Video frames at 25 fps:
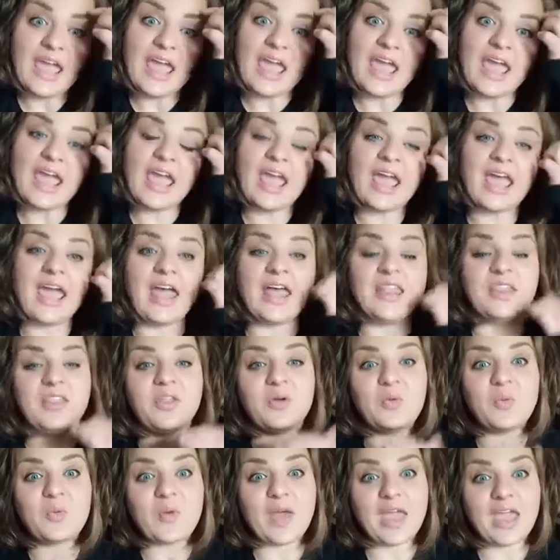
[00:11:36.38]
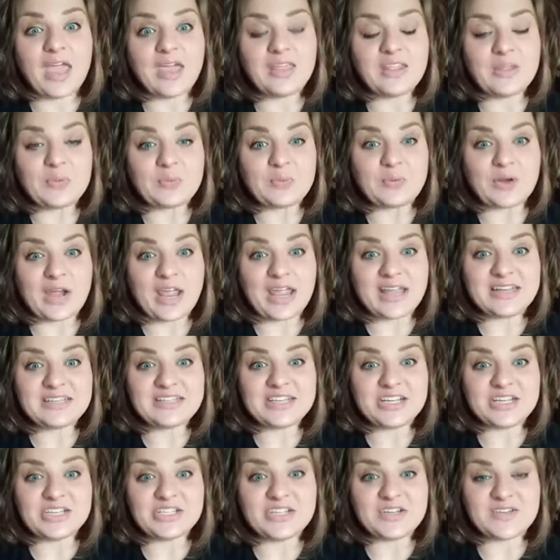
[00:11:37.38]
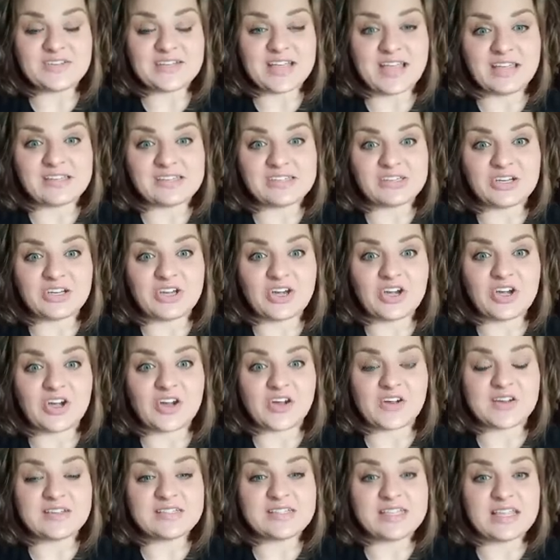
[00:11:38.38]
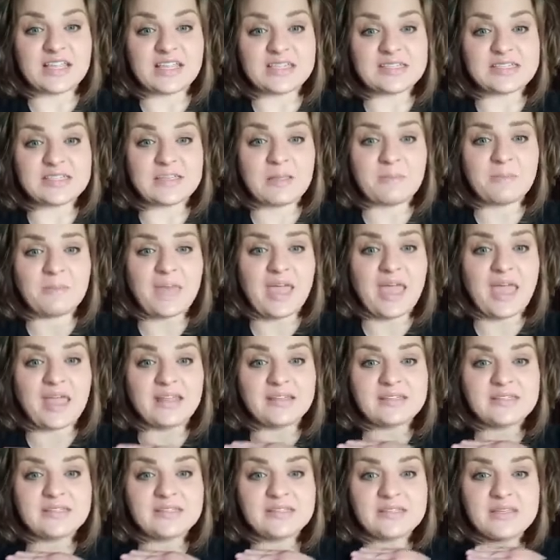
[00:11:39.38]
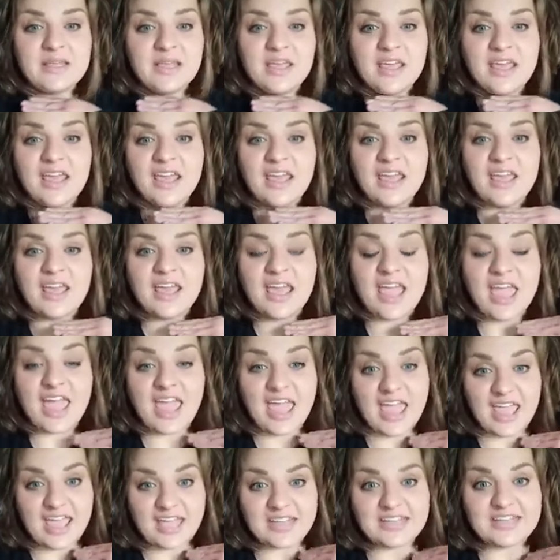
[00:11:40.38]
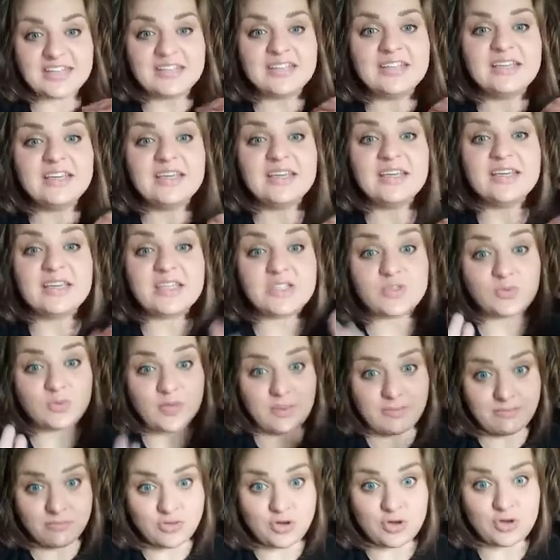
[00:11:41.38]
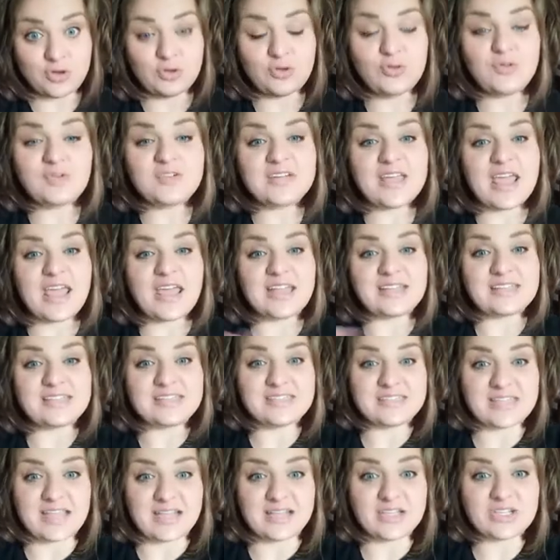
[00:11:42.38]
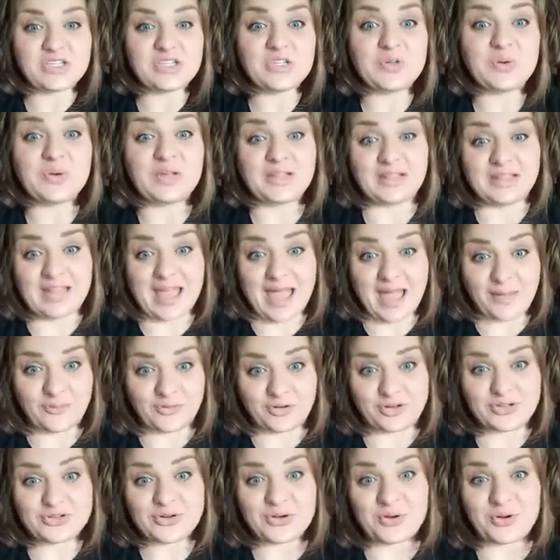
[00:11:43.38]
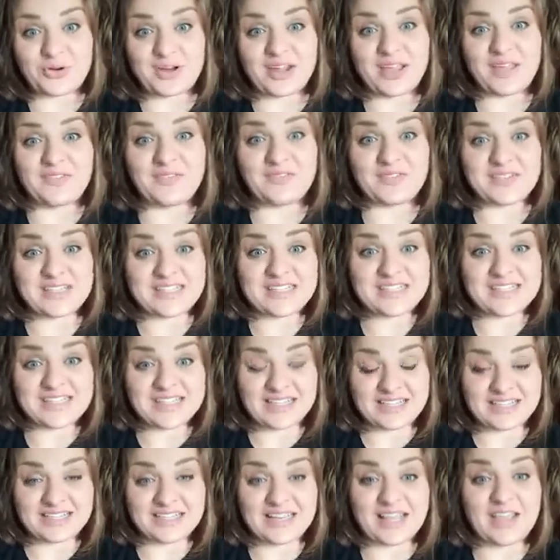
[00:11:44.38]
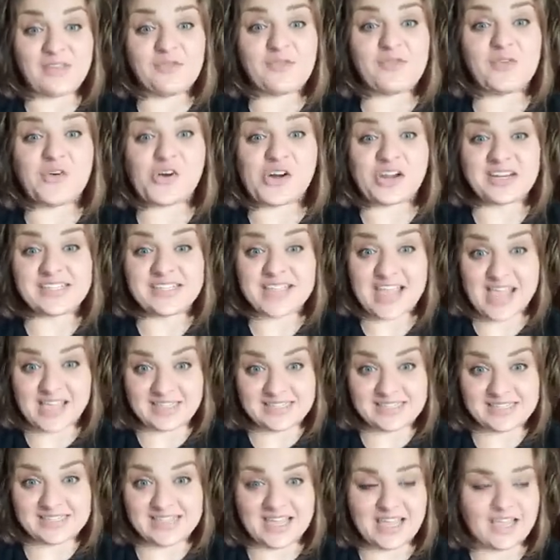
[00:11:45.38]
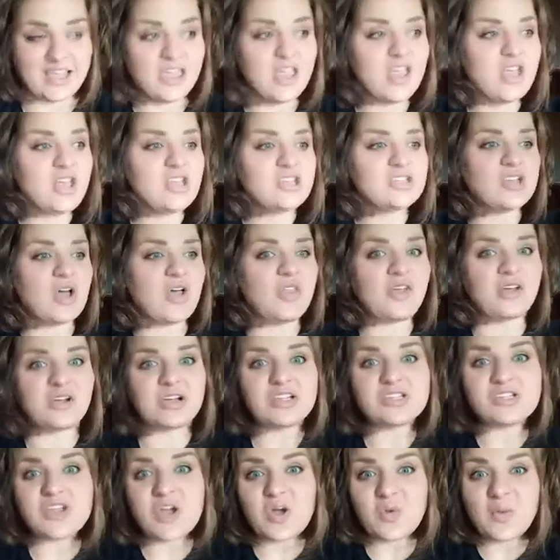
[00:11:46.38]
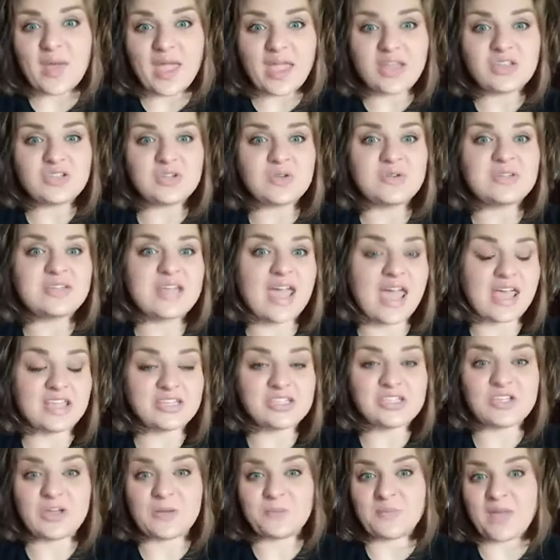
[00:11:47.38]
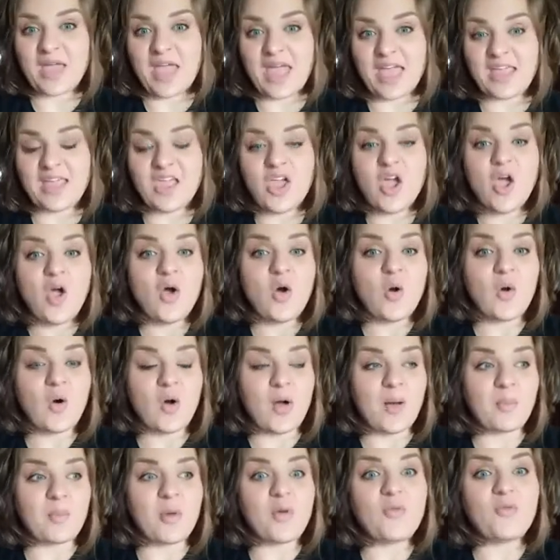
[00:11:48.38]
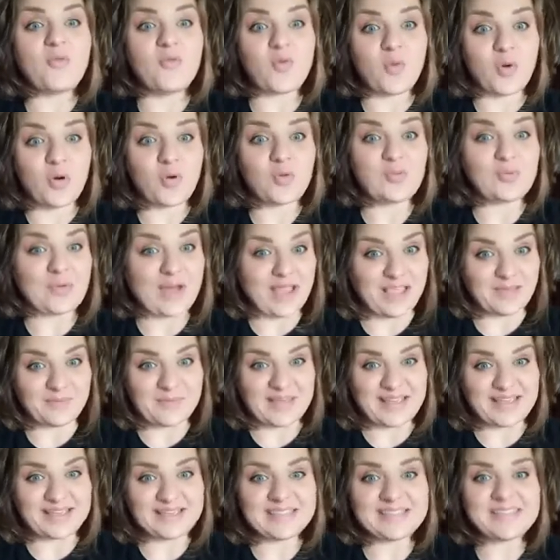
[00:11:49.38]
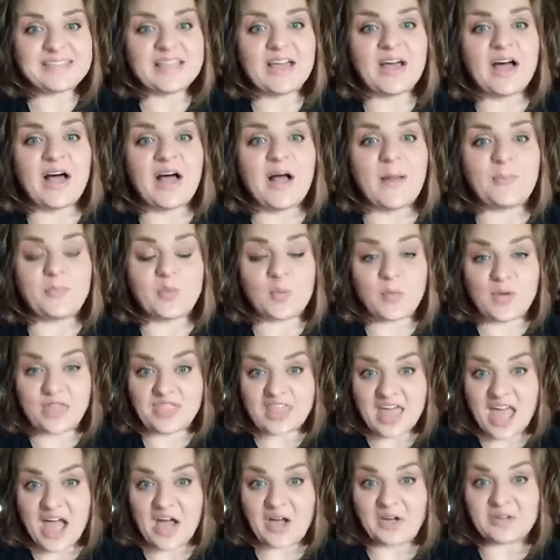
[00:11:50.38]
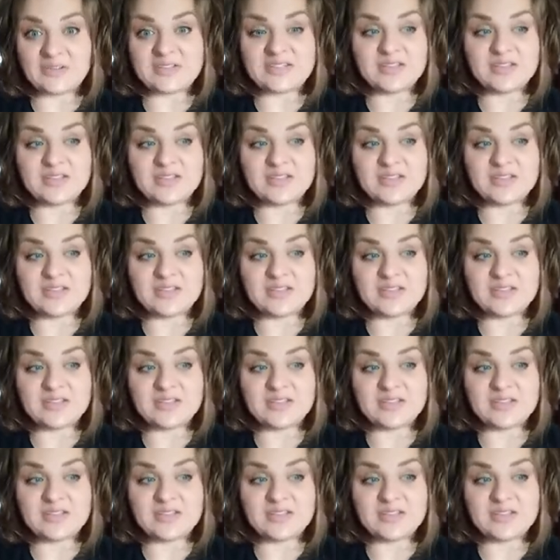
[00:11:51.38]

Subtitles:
and the way the brain tissue test occurs is the pet's head is removed and sent to a laboratory facility for testing. So there is no way to test your pet for rabies without